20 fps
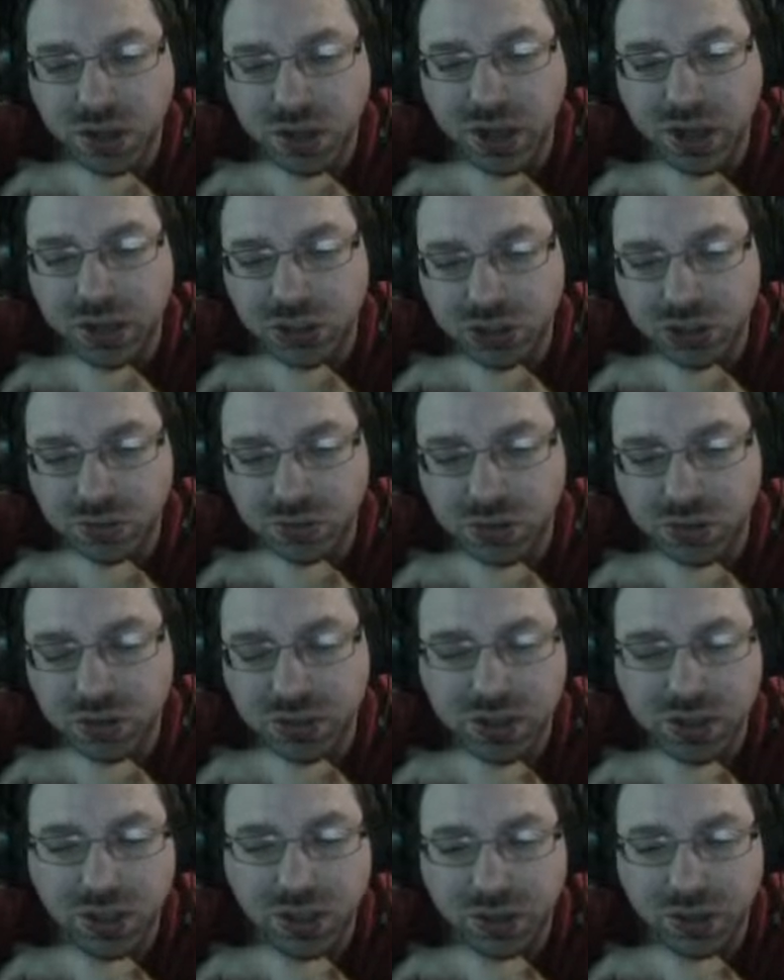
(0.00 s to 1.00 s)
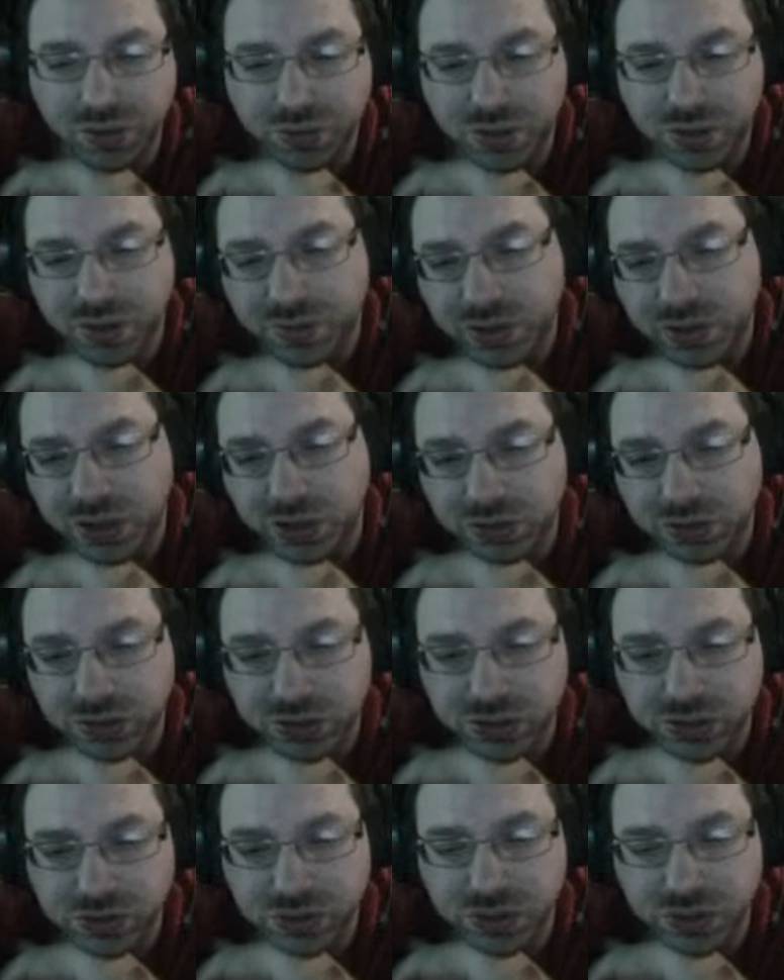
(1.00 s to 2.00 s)
action because I don't have character
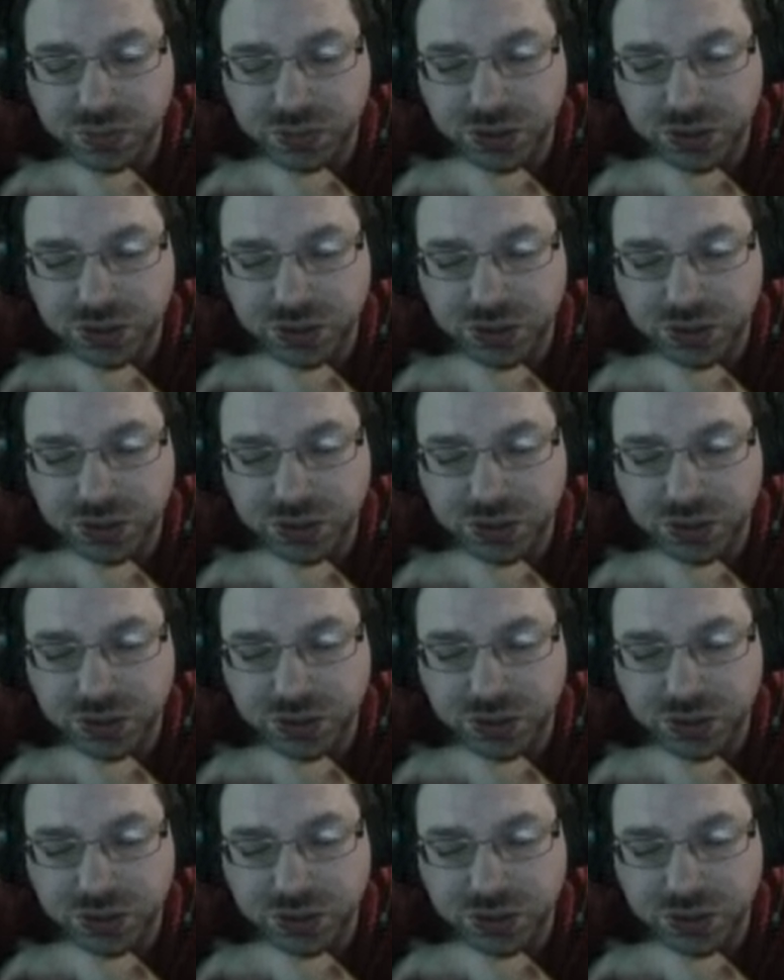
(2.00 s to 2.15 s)
sheets for them,